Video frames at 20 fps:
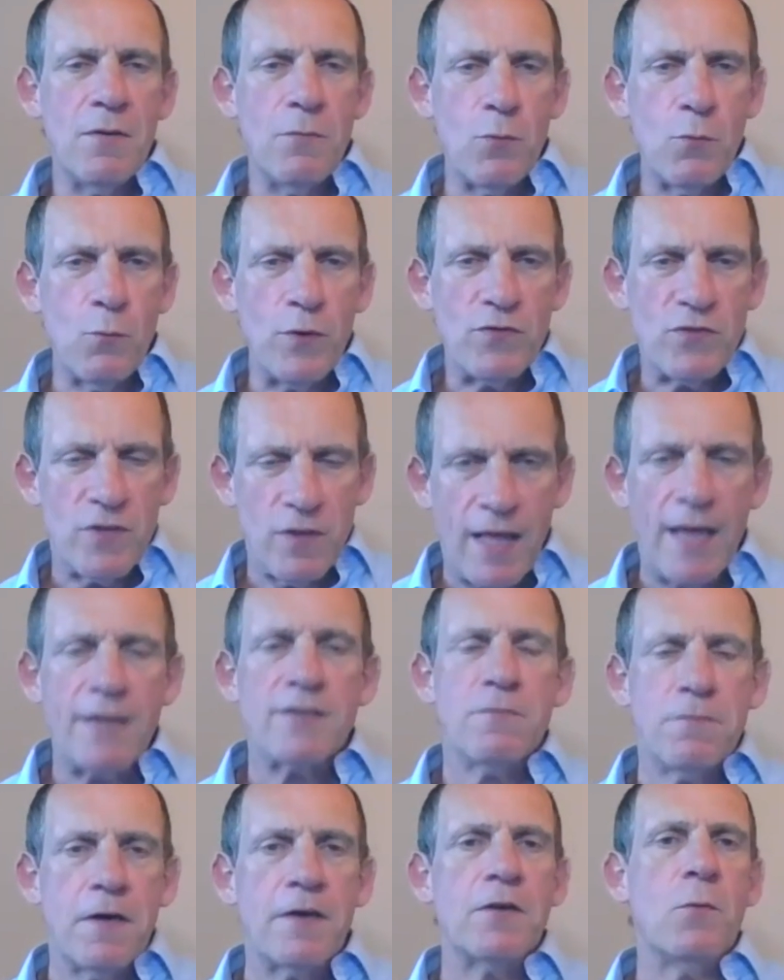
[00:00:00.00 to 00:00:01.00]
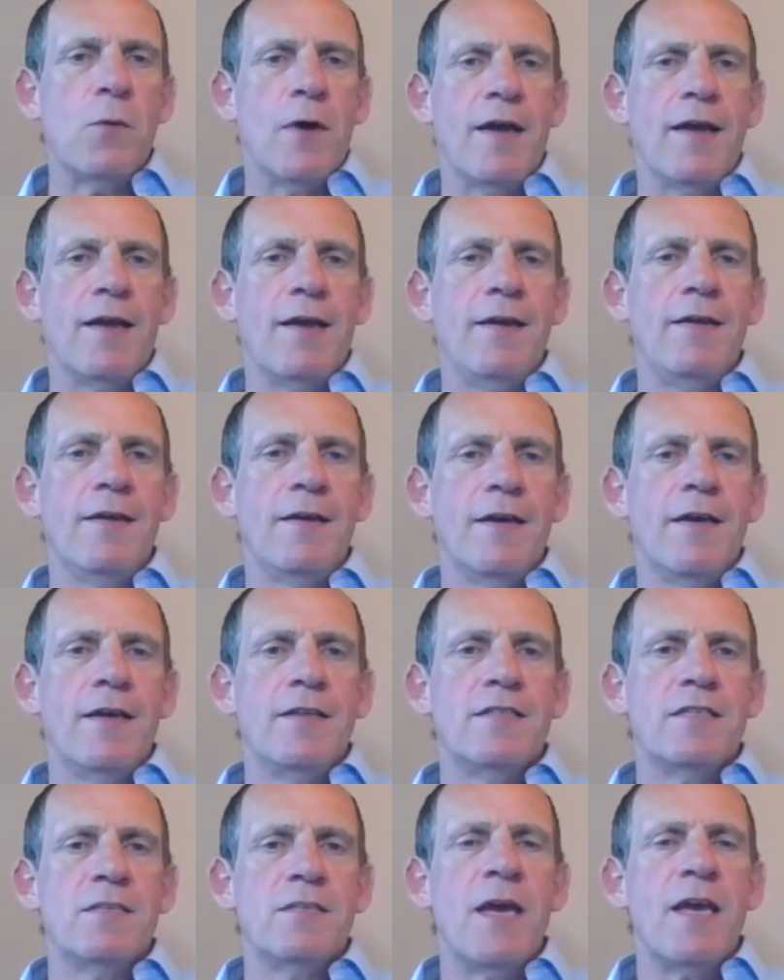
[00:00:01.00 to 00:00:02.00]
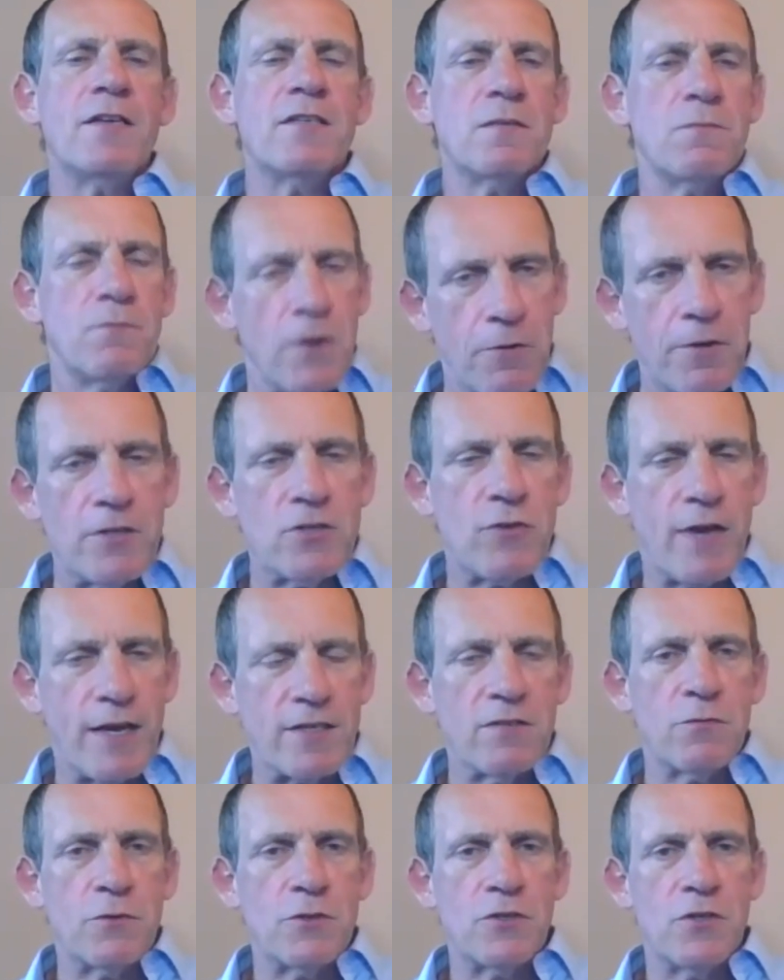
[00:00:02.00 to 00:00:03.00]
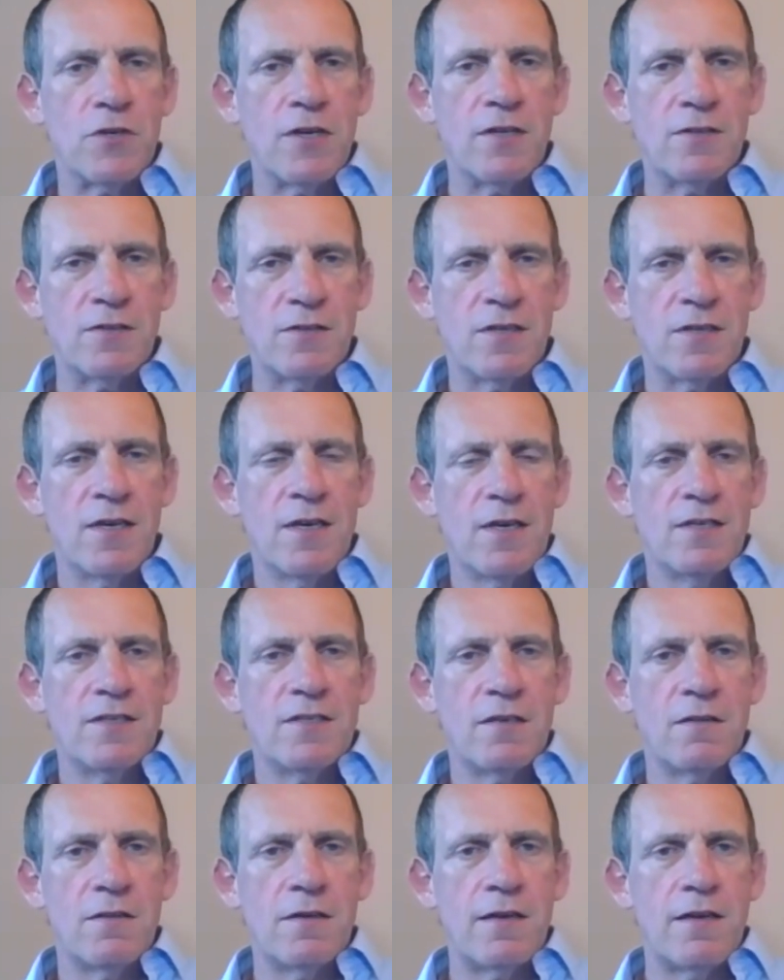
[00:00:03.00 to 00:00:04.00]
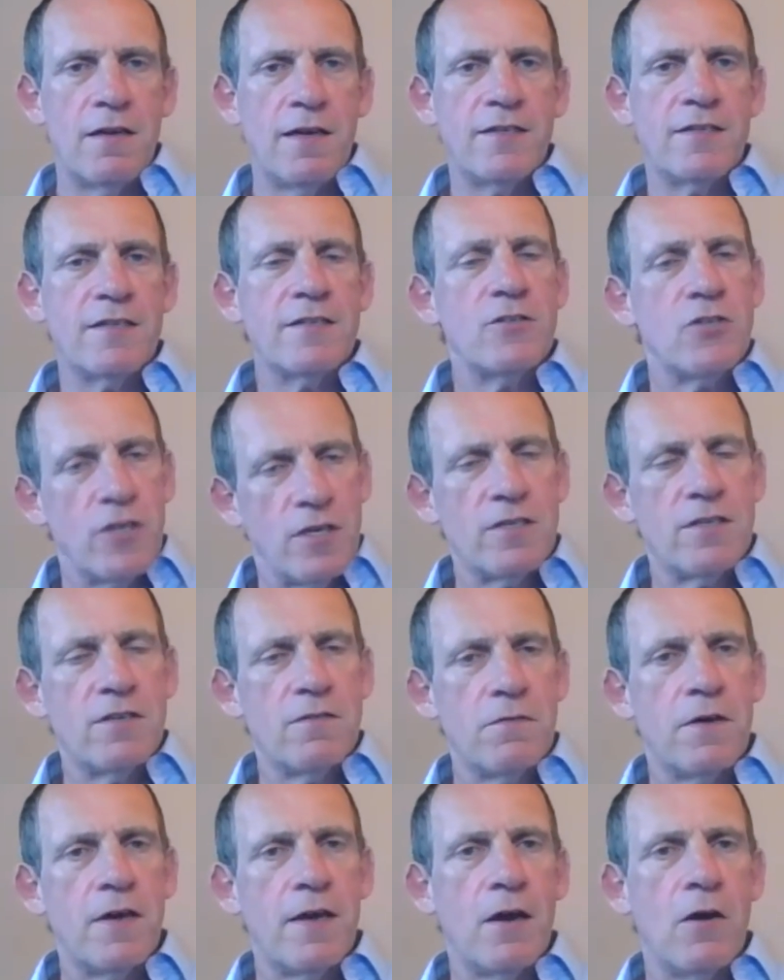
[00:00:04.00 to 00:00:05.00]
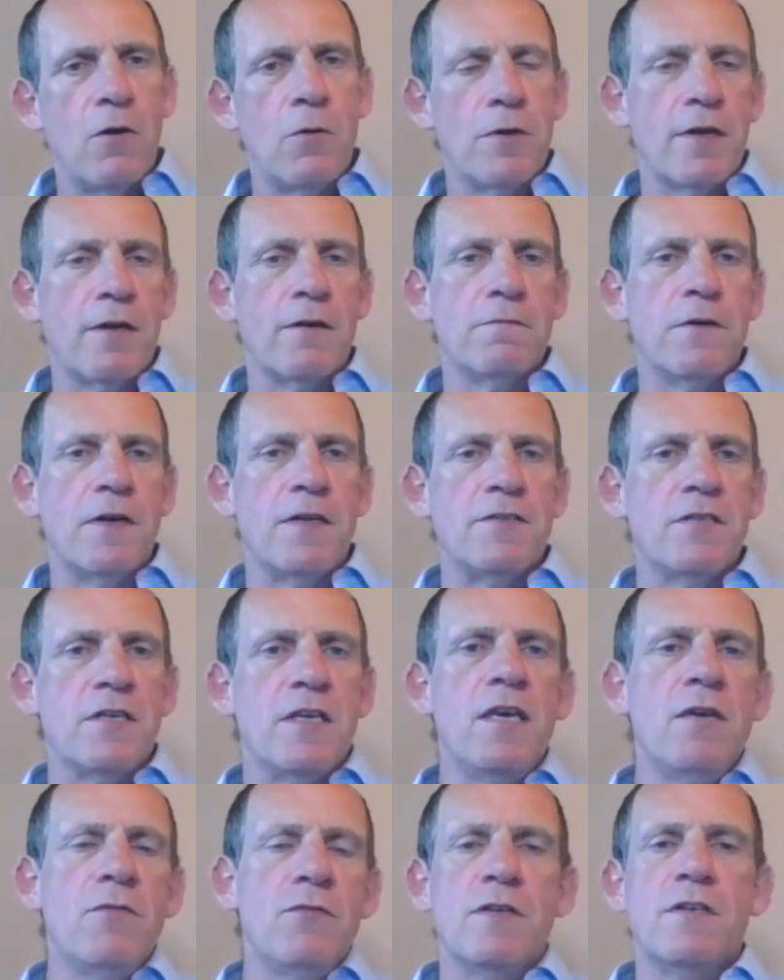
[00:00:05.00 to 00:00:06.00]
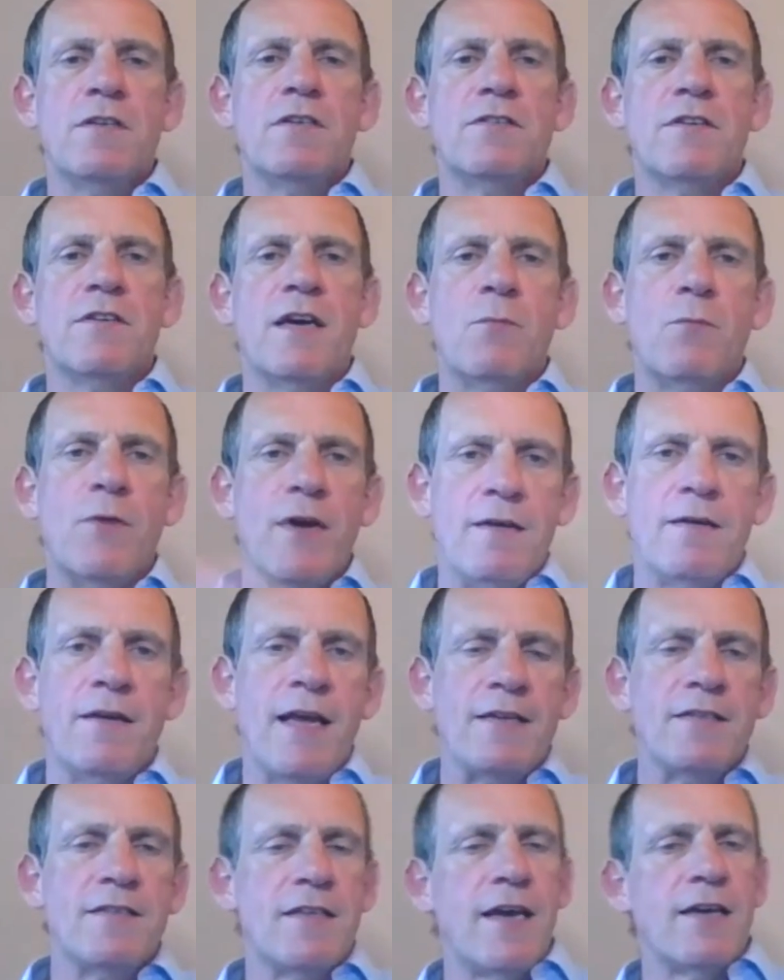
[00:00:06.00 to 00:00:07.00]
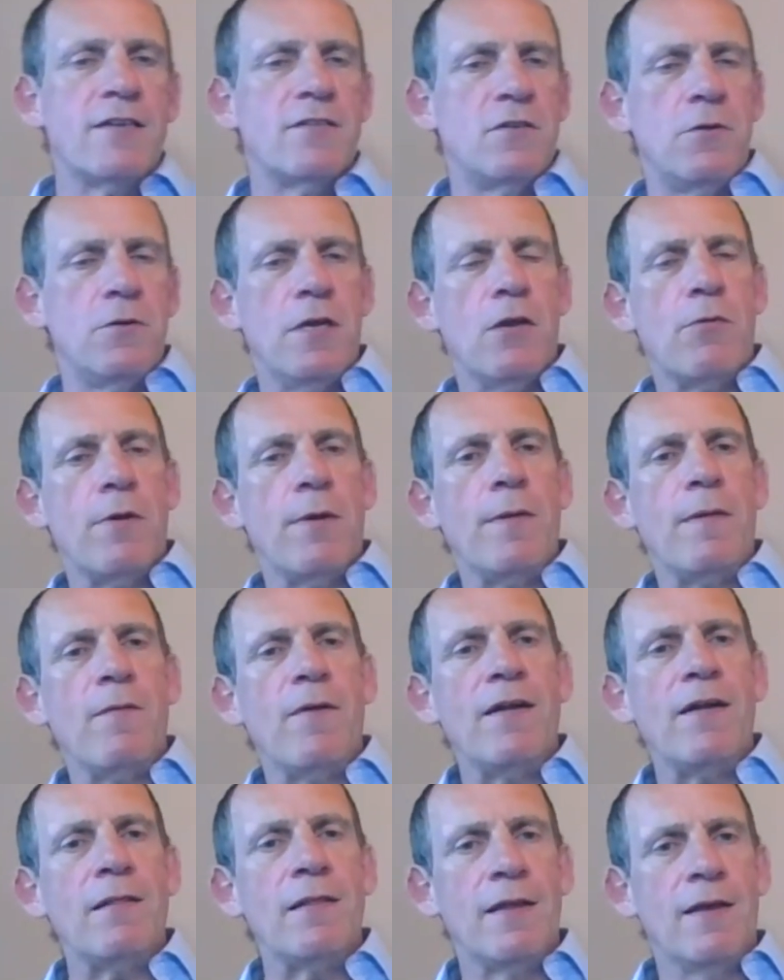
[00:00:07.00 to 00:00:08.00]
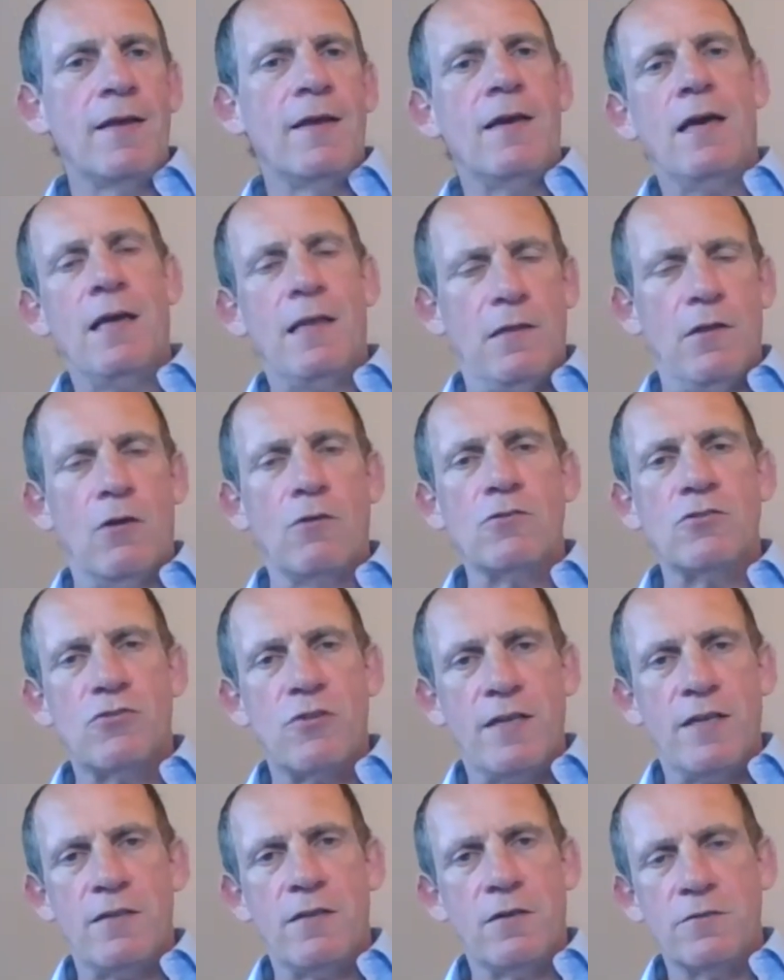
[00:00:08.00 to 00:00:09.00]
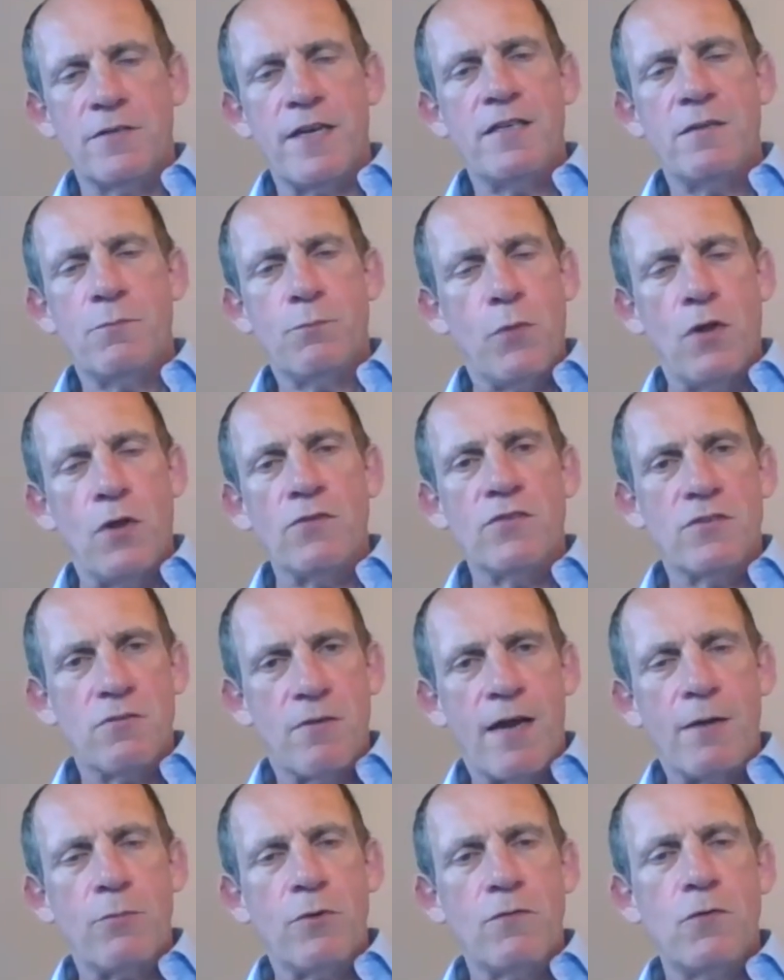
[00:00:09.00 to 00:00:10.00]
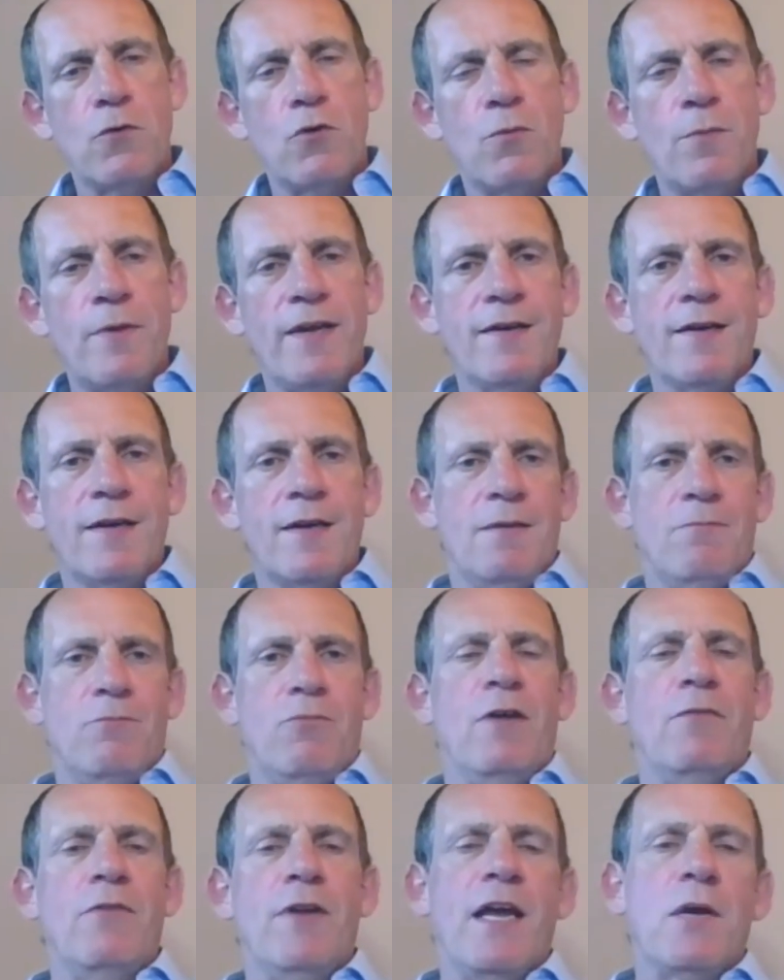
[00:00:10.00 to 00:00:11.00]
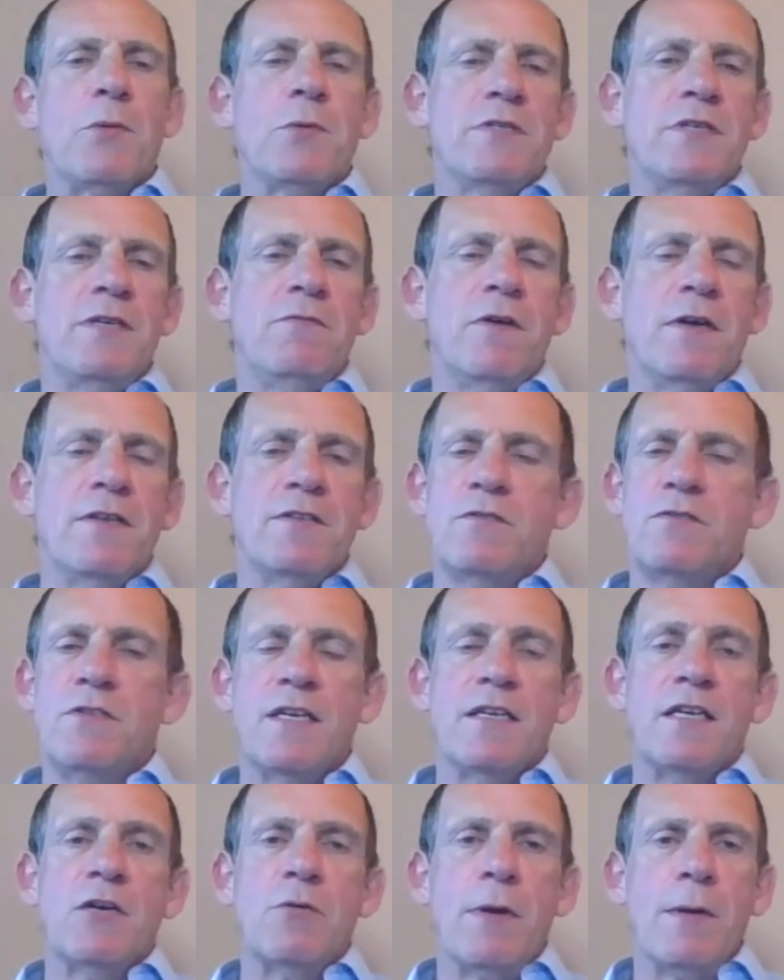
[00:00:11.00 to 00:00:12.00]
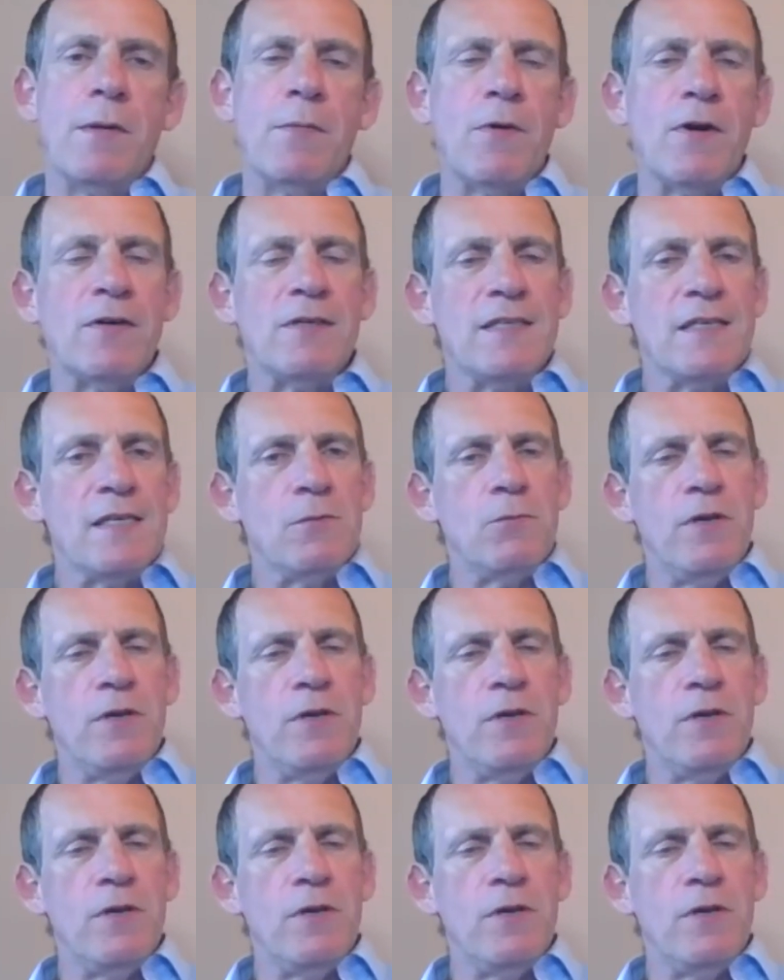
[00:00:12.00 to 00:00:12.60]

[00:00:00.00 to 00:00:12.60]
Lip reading: We still had to find a way to make some very attractive returns so that clients can justify holding our funds, even at a time when NASDAQ's doing incredibly well, long-dated bonds are outperforming, private equity funds have done incredibly well.